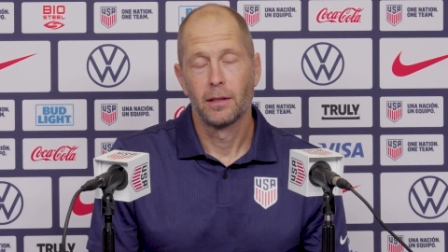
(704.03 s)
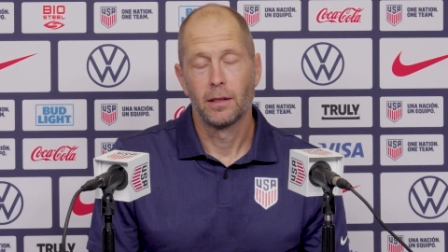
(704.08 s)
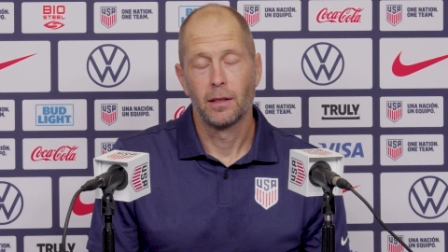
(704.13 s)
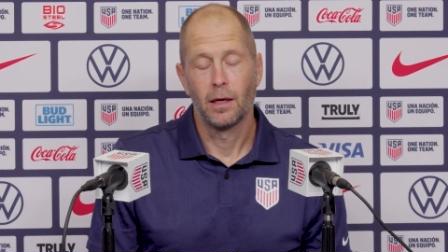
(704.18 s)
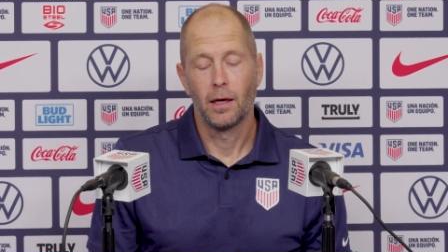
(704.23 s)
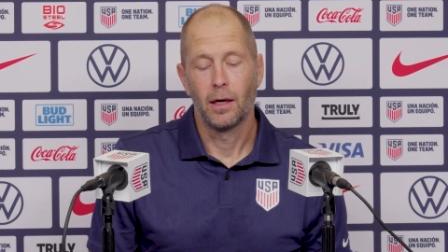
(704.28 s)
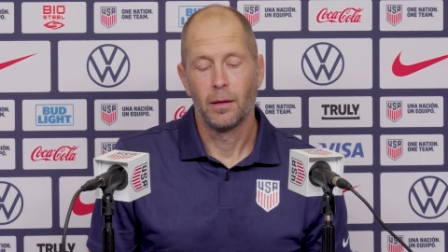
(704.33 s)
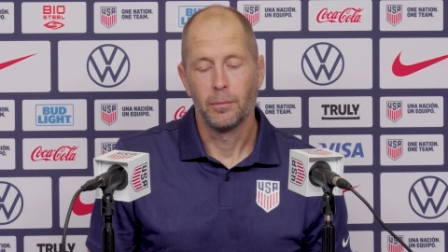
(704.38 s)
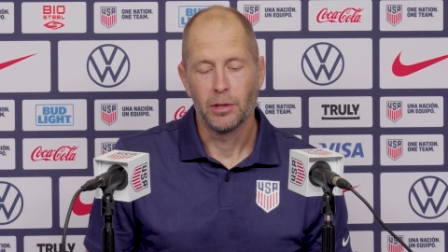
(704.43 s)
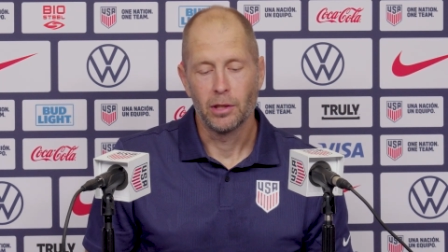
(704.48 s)

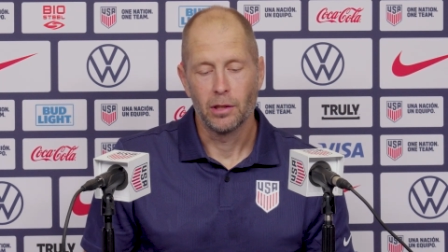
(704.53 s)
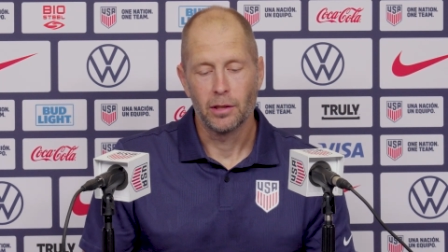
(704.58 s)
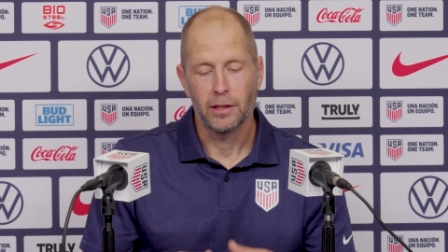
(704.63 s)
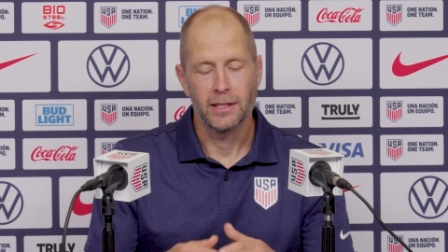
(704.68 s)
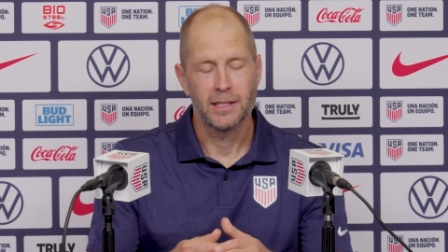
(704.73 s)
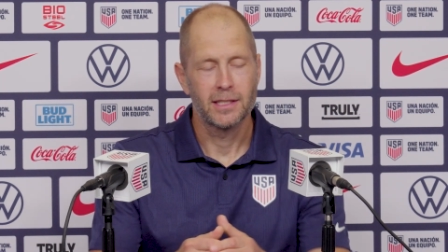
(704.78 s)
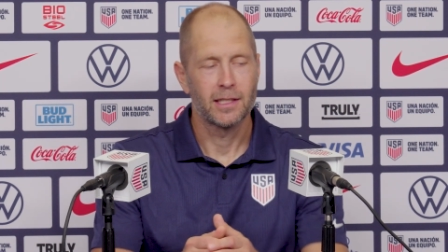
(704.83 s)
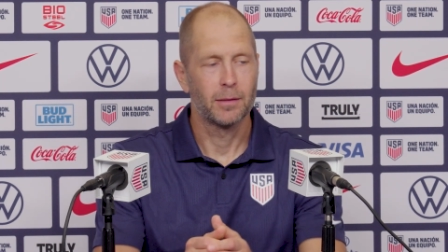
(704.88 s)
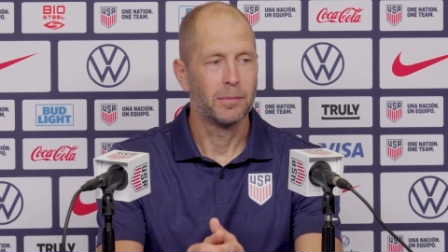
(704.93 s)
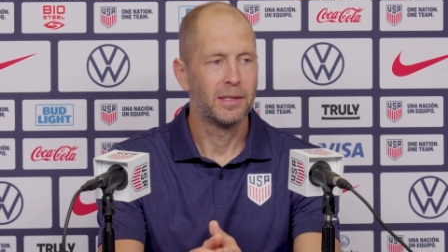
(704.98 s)
Um, you look
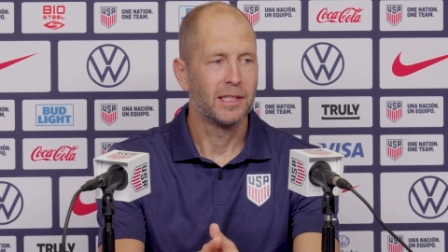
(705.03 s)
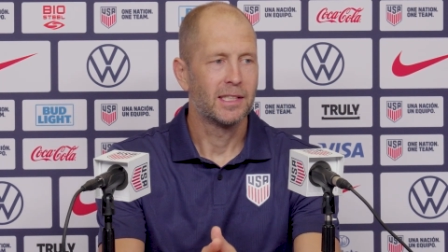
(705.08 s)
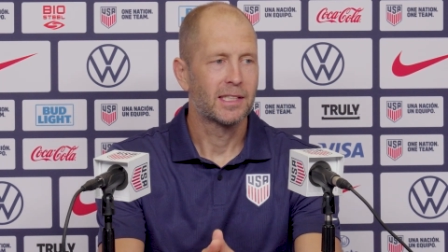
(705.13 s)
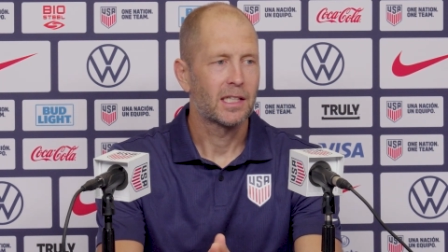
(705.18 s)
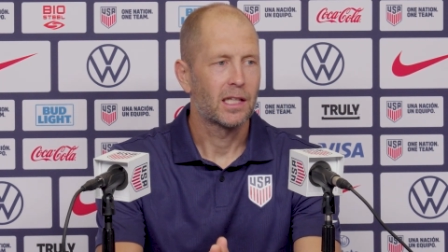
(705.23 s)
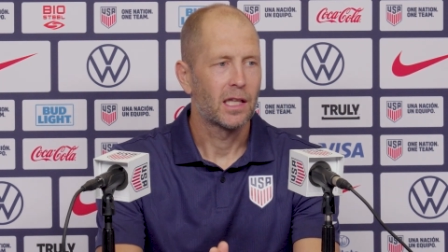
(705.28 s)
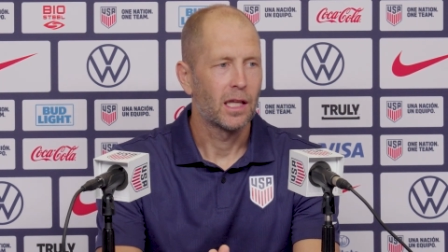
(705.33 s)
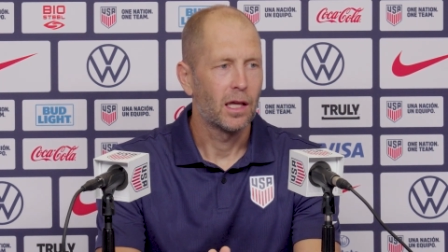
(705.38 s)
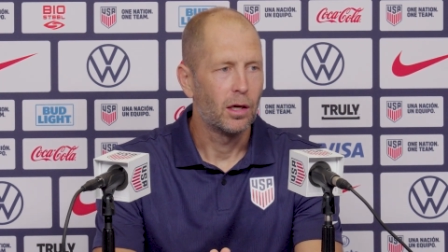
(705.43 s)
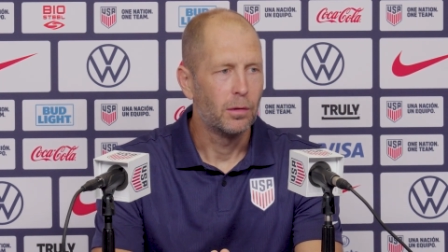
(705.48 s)
at some of these
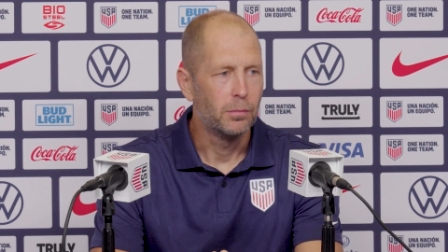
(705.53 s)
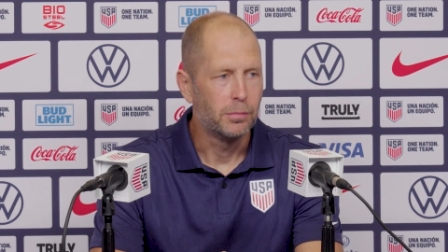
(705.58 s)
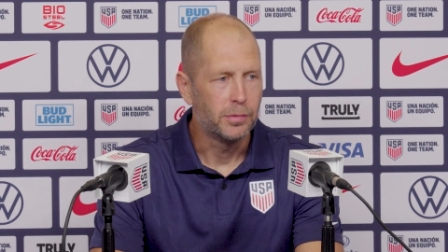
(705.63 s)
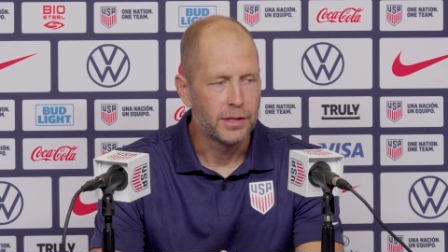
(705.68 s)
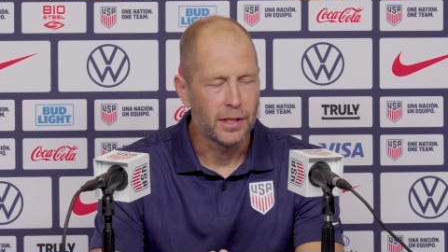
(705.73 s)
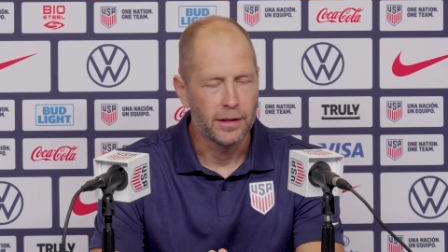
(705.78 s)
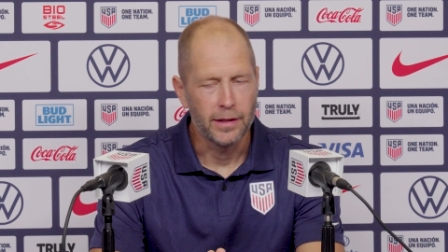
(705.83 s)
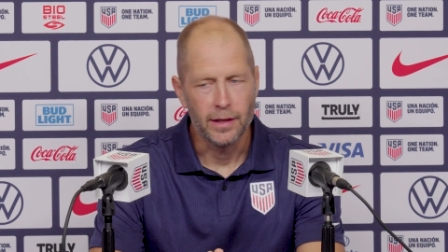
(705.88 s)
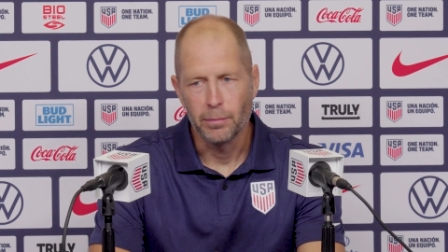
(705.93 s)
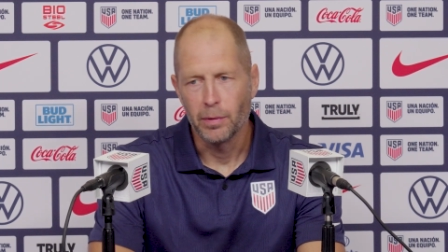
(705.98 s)

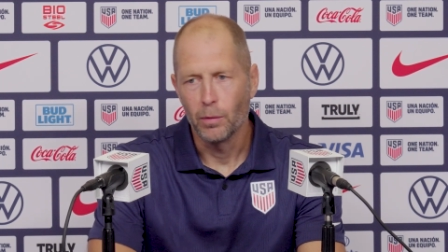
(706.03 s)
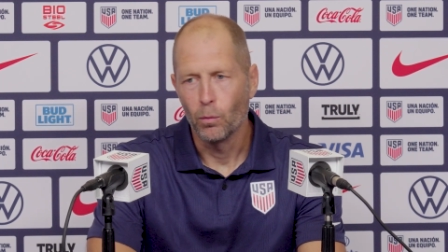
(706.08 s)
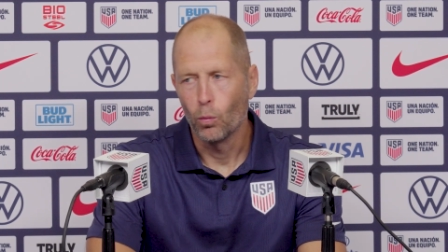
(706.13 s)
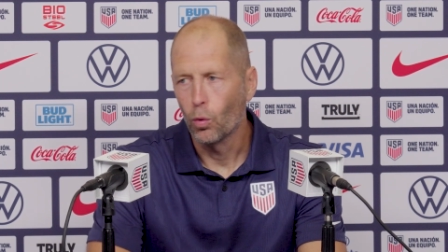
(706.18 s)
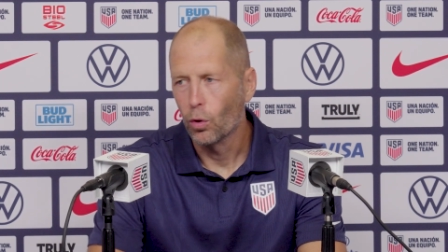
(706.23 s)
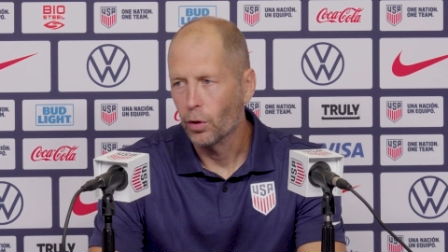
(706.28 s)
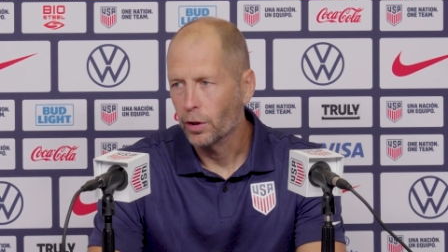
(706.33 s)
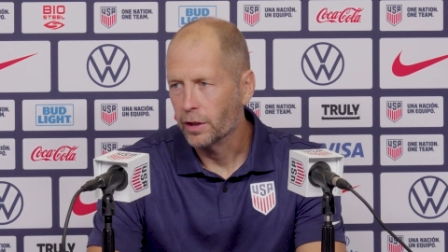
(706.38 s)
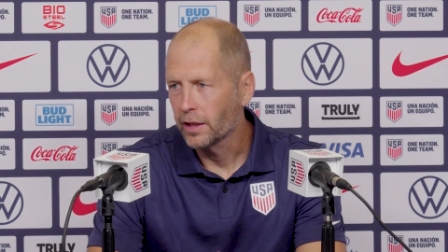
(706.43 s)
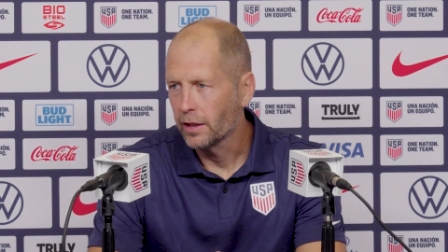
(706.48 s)
clubs, and they've been
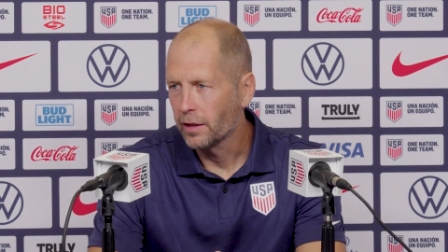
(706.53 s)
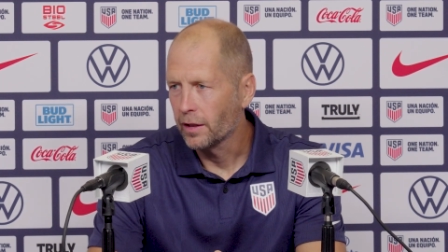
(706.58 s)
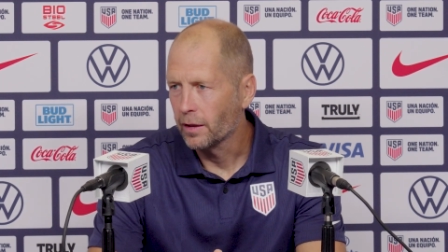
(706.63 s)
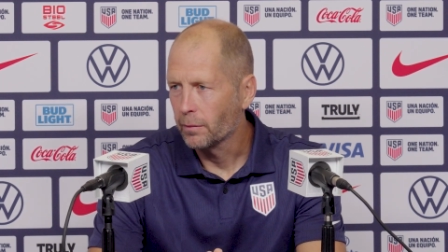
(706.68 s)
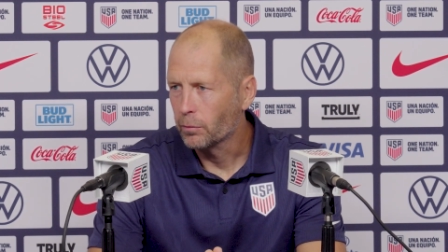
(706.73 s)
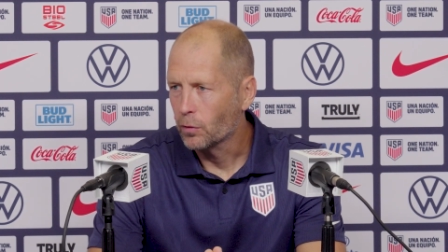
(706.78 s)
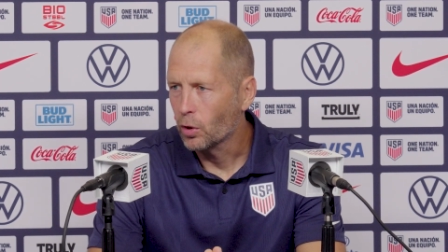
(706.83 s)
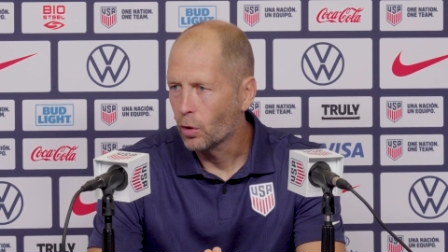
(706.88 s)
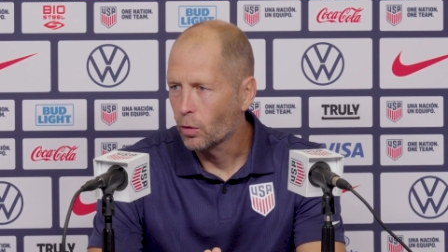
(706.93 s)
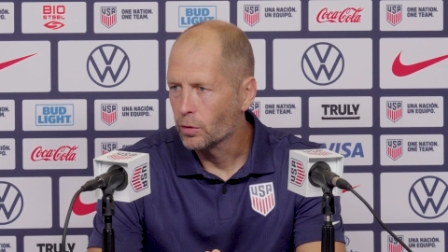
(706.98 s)
working,
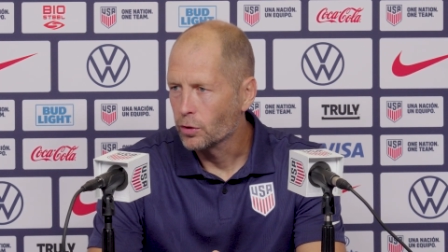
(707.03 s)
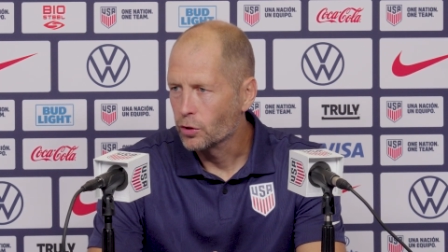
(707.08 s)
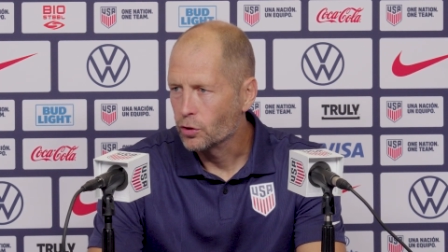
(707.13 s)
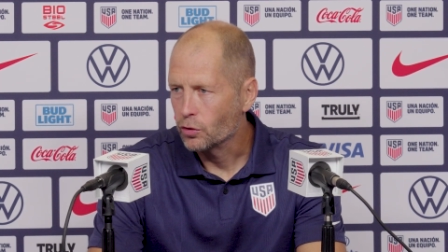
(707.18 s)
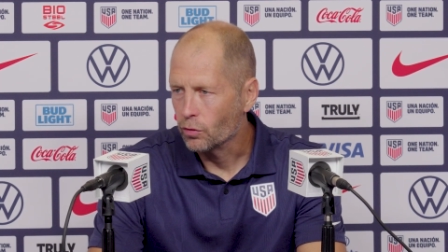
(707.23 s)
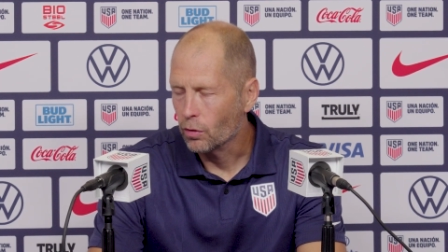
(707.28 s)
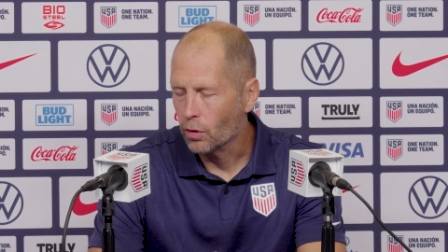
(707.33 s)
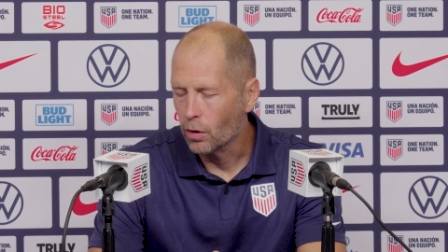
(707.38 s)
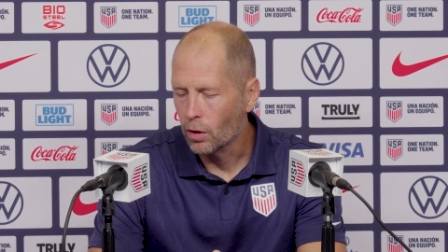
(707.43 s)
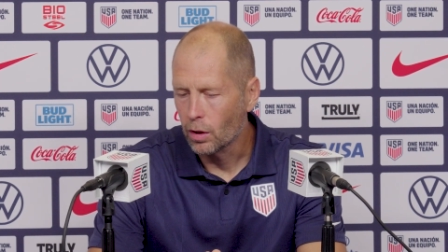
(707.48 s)
they've going
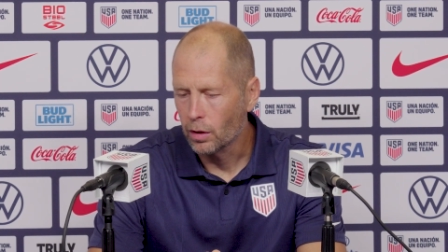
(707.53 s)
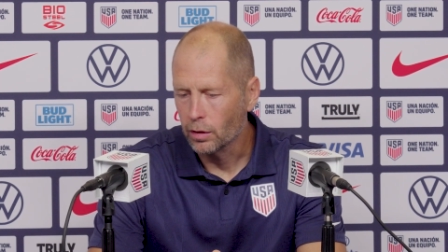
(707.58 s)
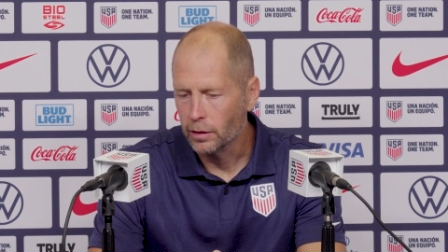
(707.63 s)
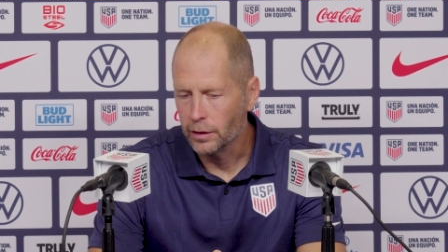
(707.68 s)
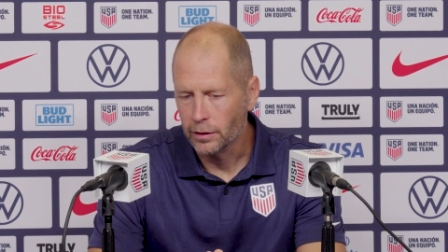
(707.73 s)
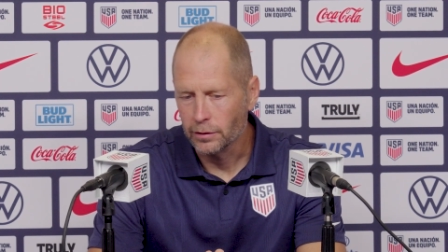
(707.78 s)
strong.